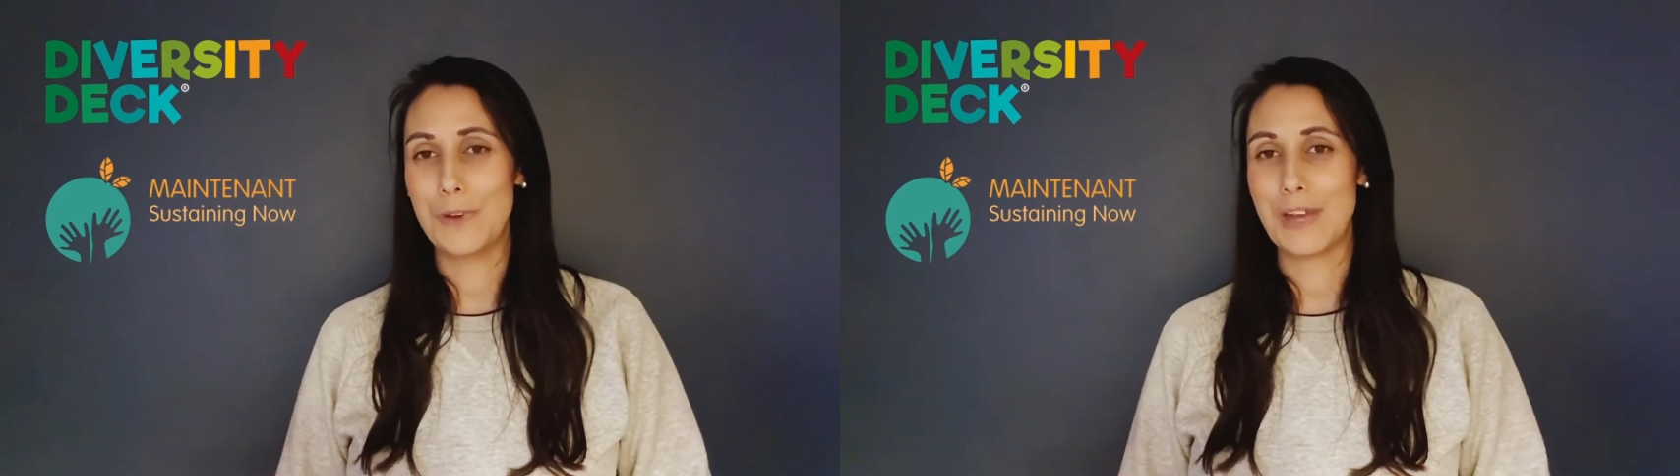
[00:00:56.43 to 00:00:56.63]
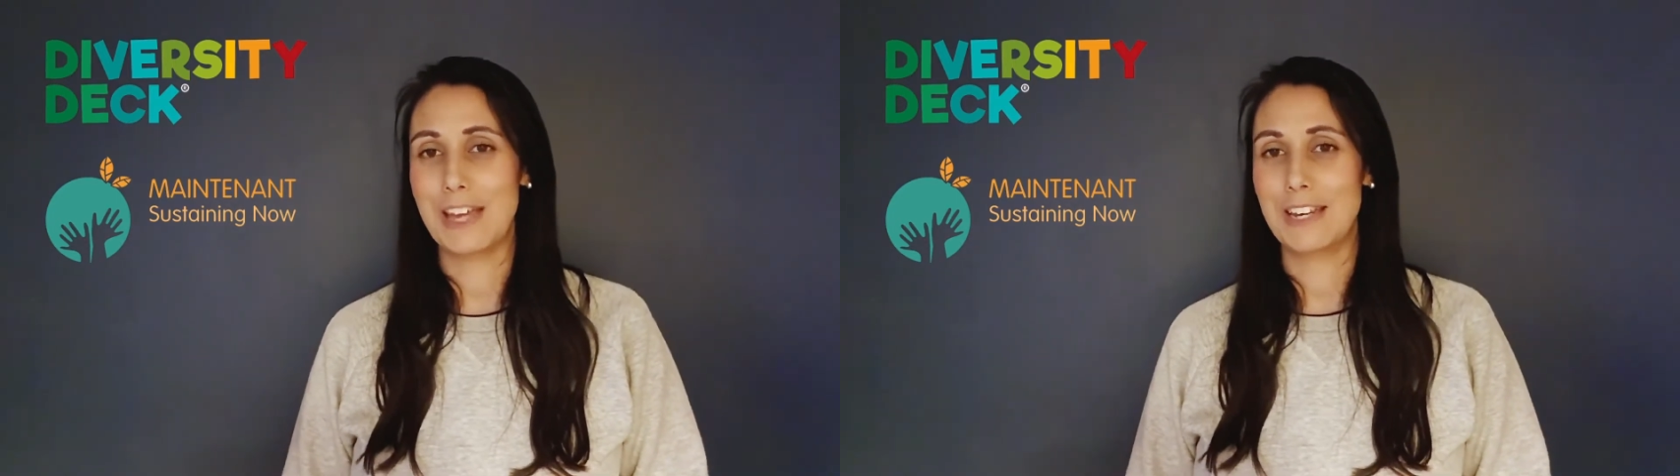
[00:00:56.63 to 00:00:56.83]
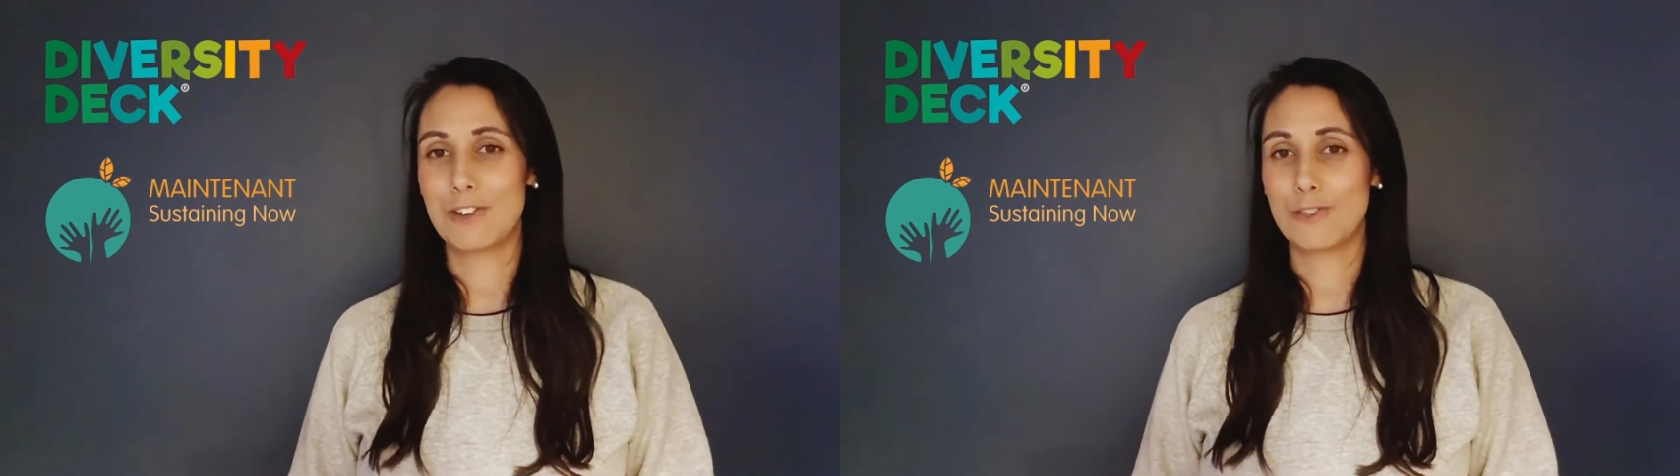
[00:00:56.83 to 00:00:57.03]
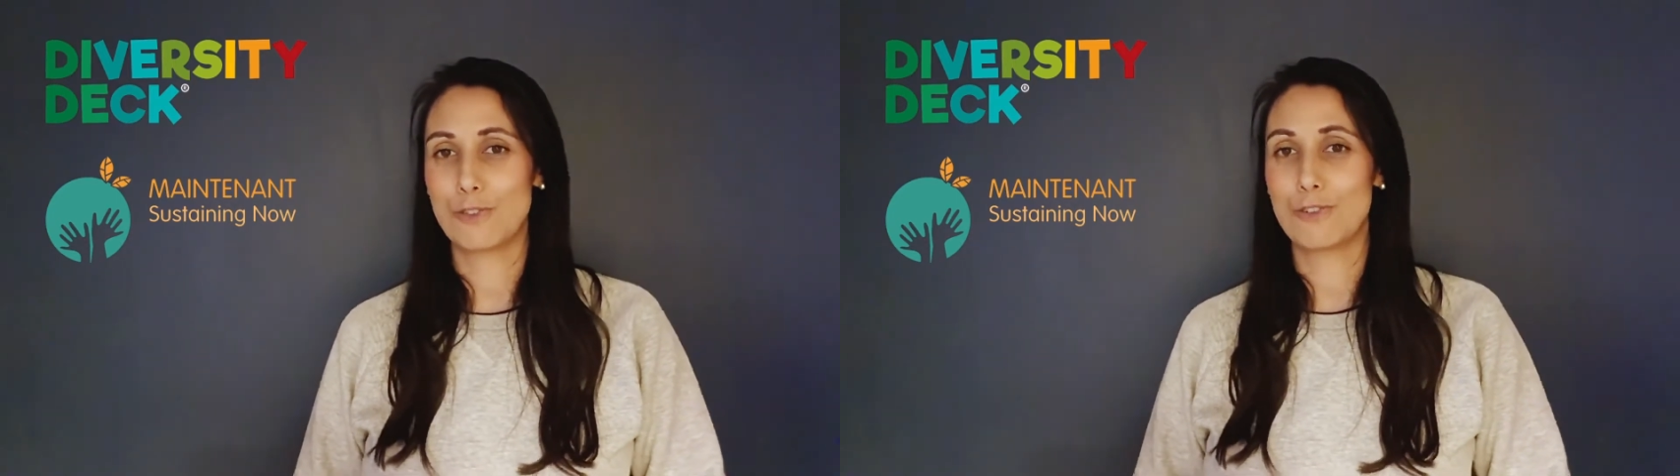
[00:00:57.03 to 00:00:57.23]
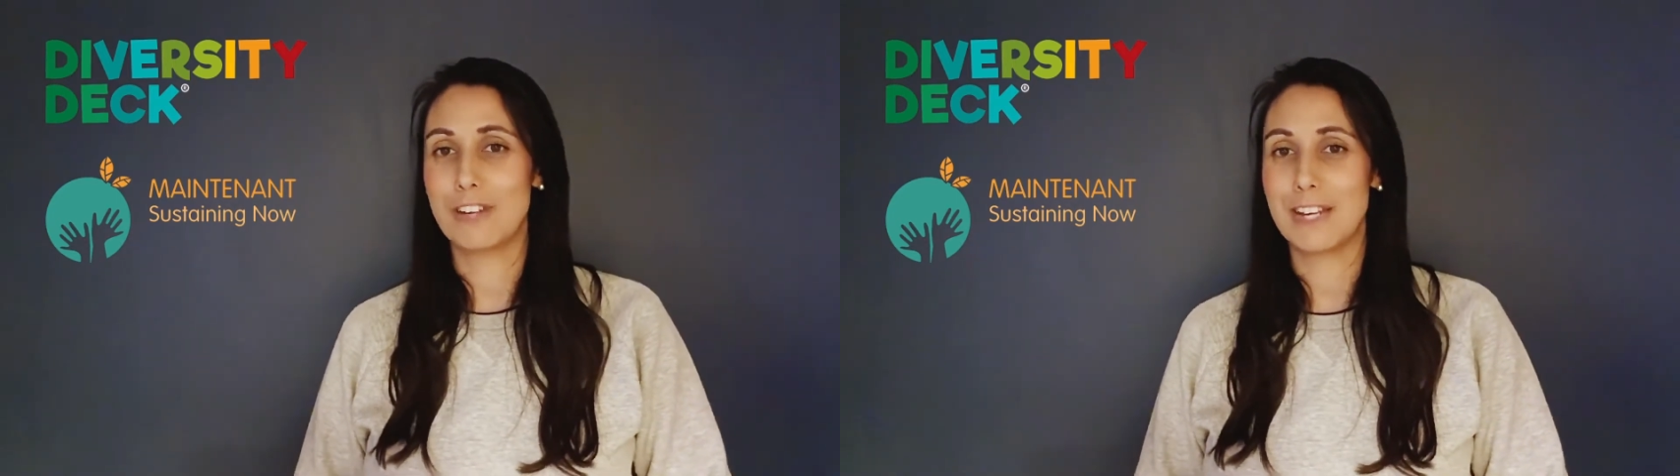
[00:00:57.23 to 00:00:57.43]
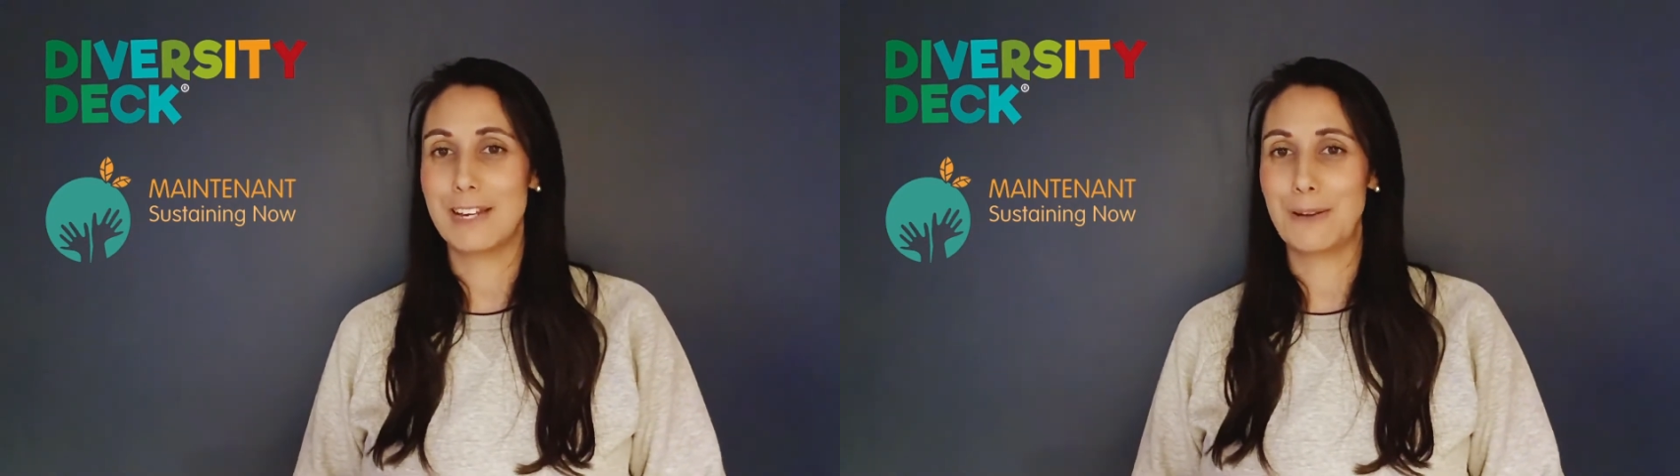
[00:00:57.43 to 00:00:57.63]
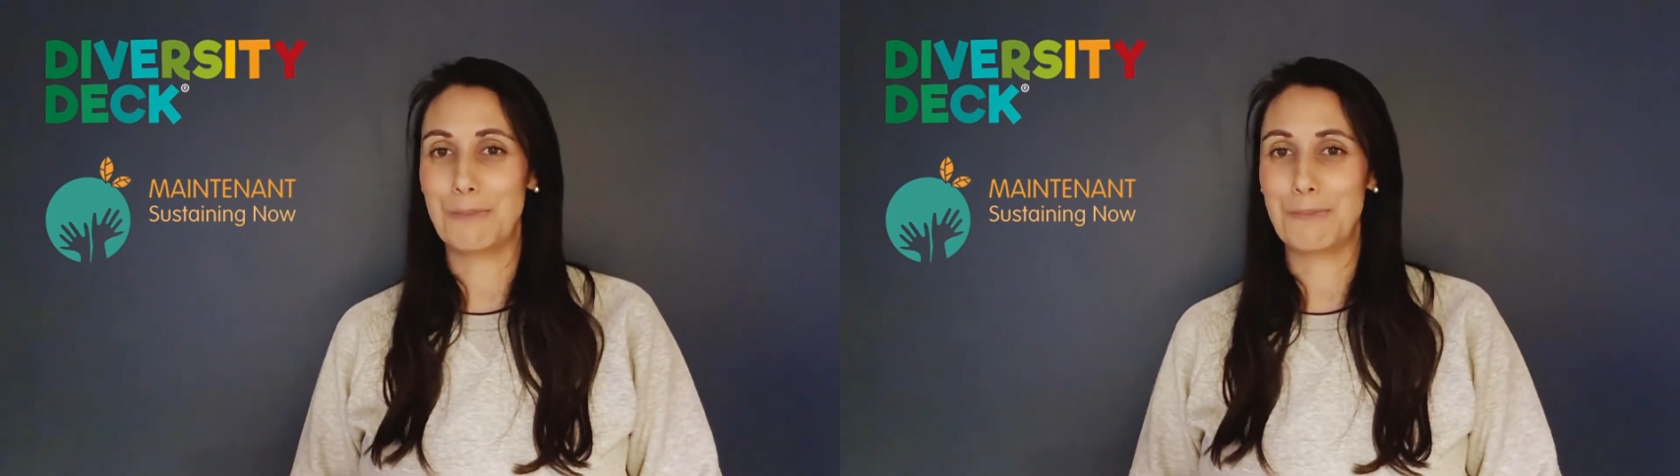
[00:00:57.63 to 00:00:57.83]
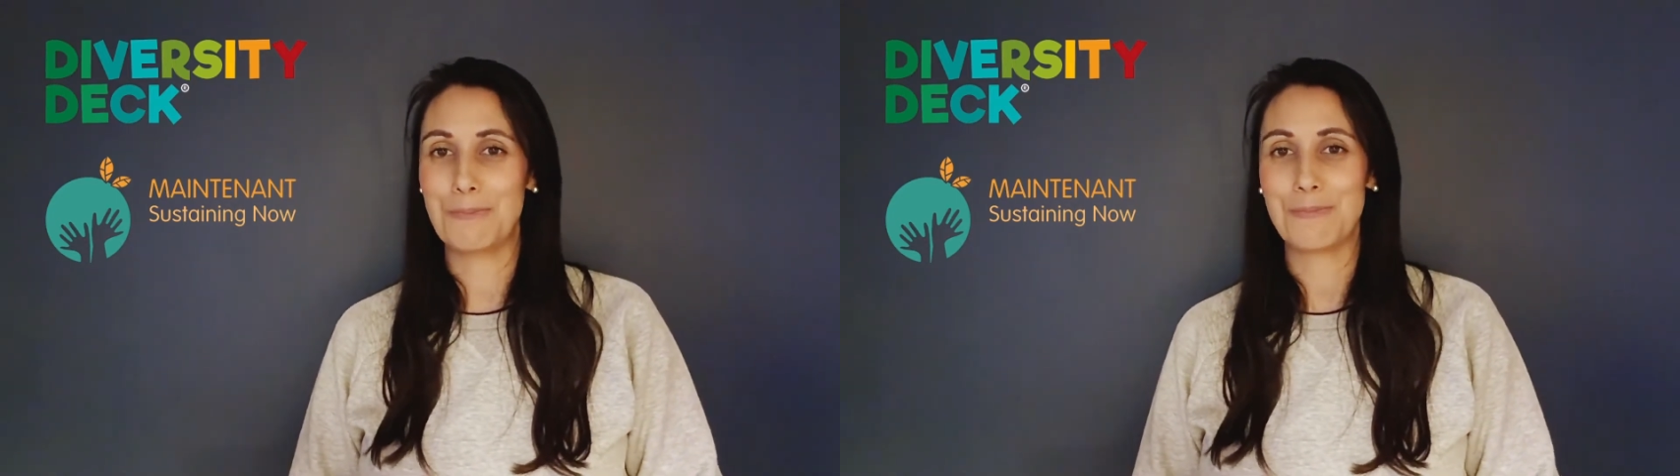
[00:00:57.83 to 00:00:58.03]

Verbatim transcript: UK national curriculum.